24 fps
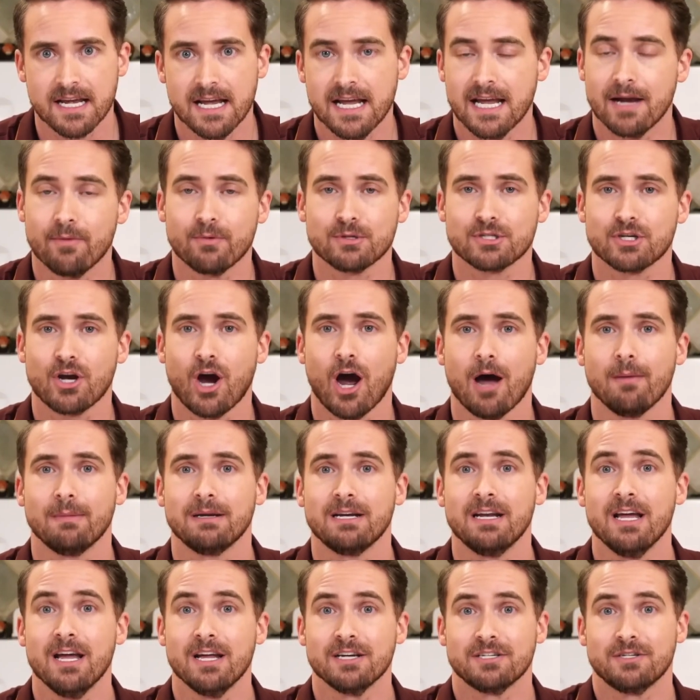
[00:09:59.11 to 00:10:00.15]
it was common
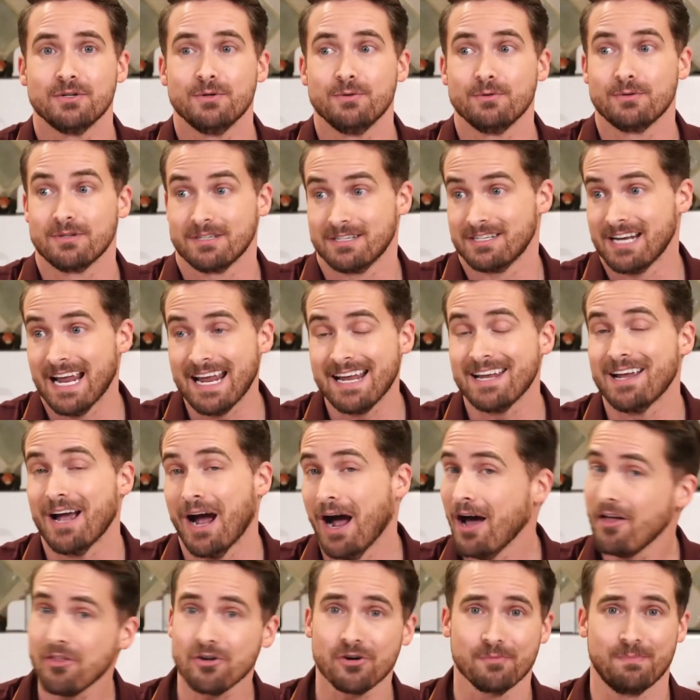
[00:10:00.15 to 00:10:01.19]
to take
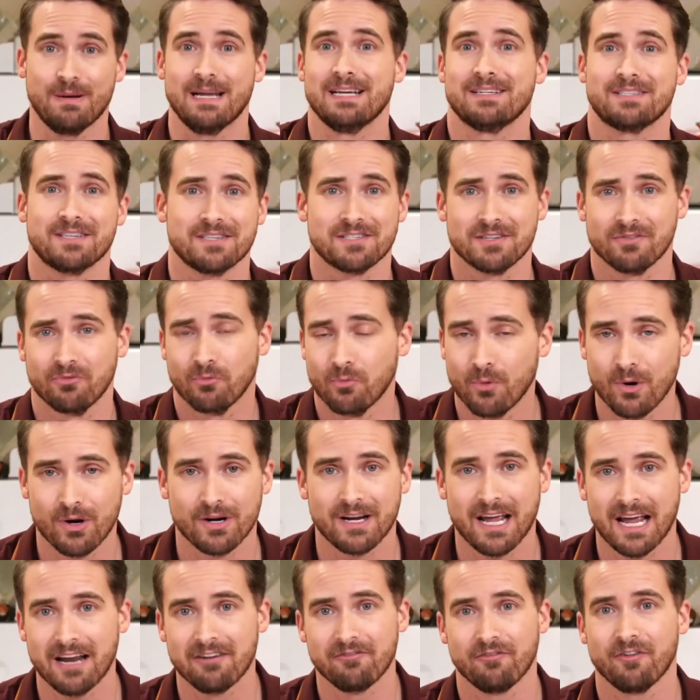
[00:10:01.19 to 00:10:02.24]
other pieces of wood
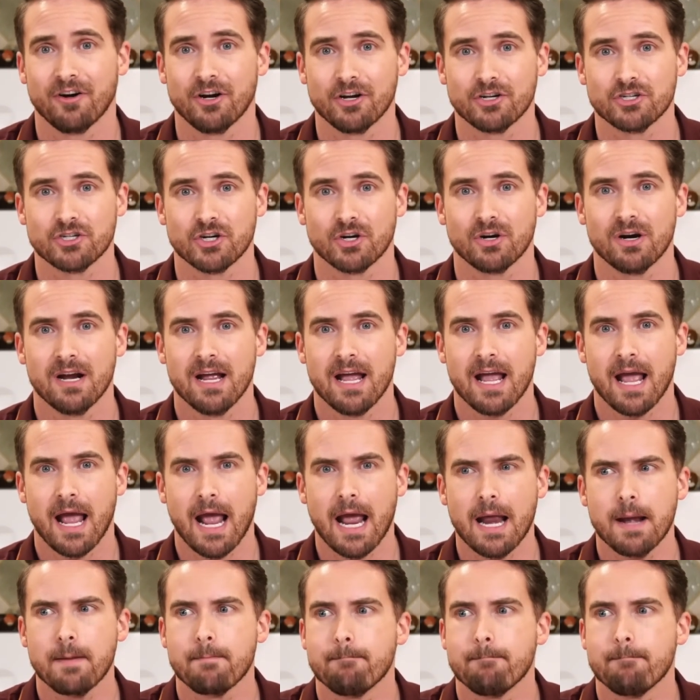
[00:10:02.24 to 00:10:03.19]
and furniture and